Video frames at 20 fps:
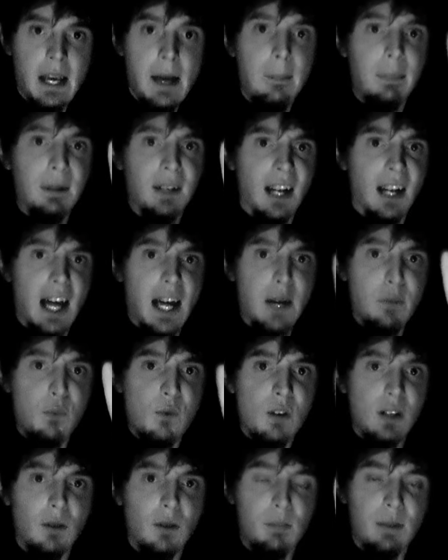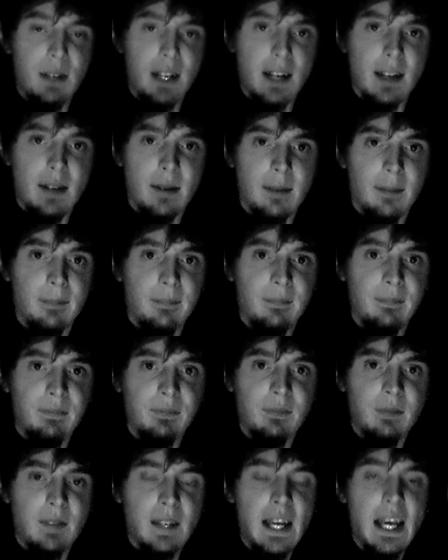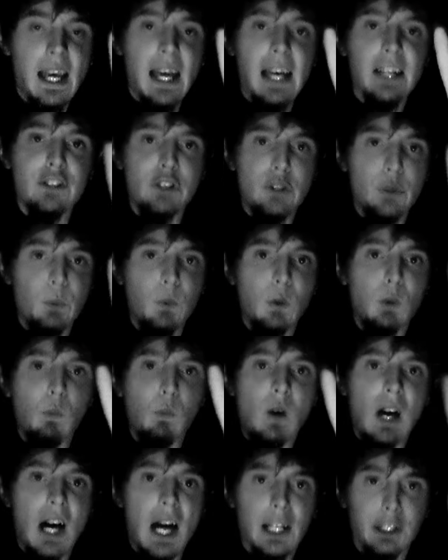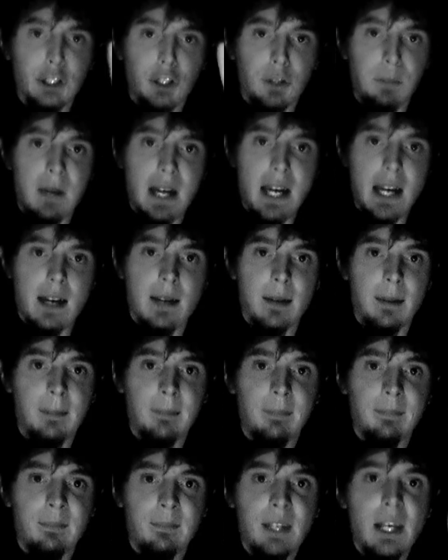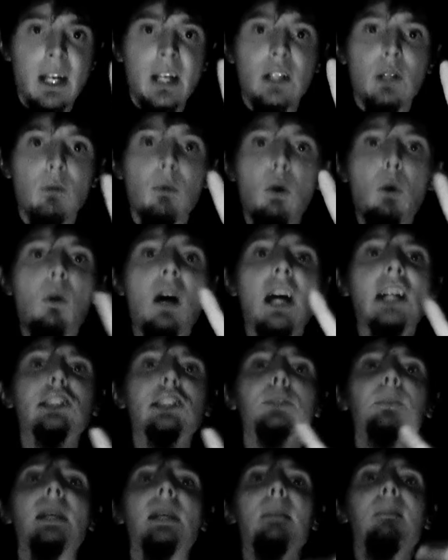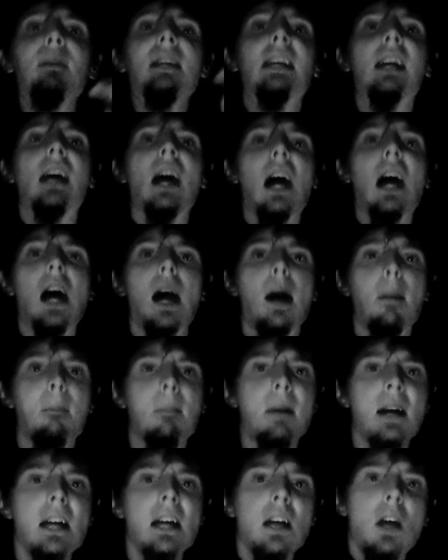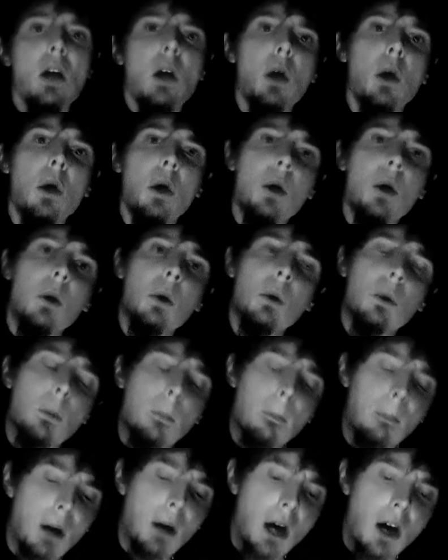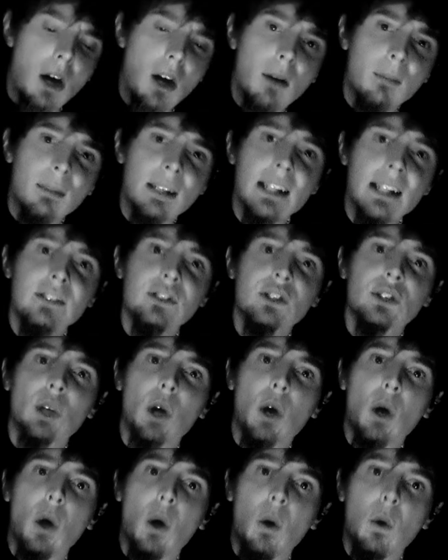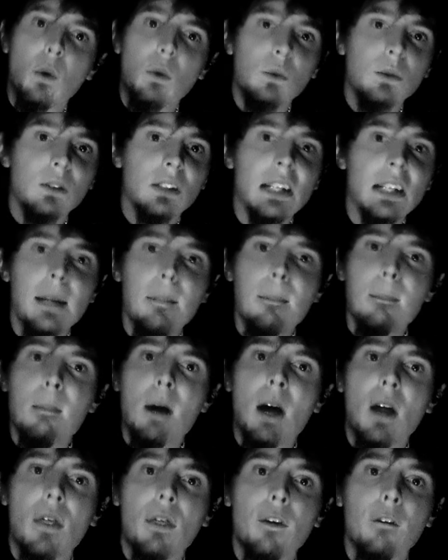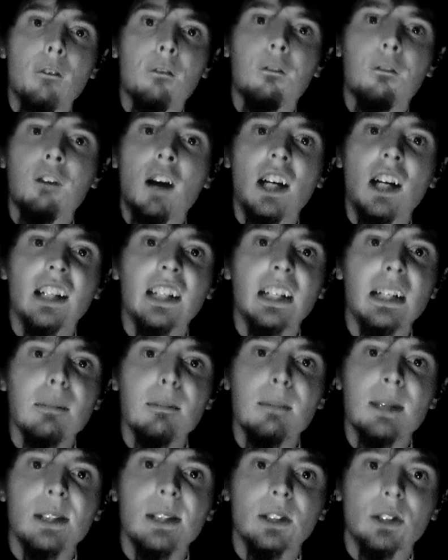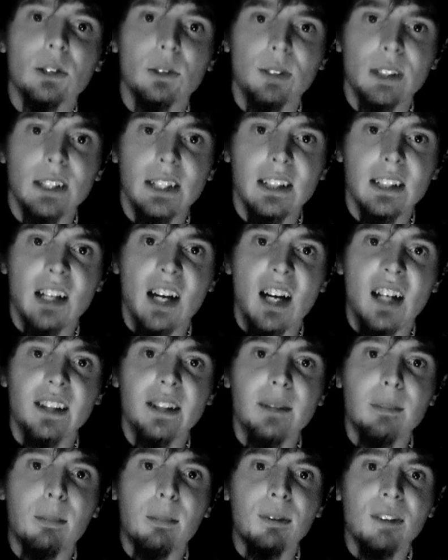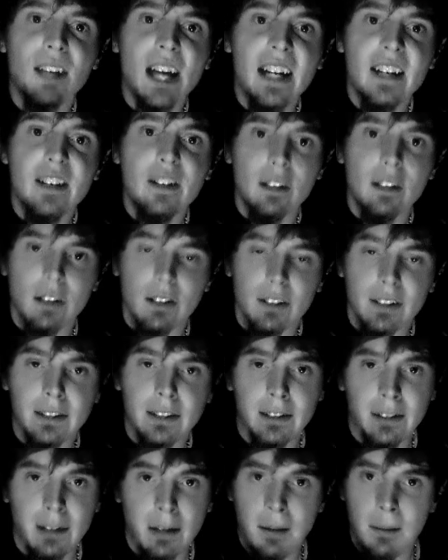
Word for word: But I will be. And you will watch me. You will watch me become Palmerton's only motherfucking miscreant on the planet Earth.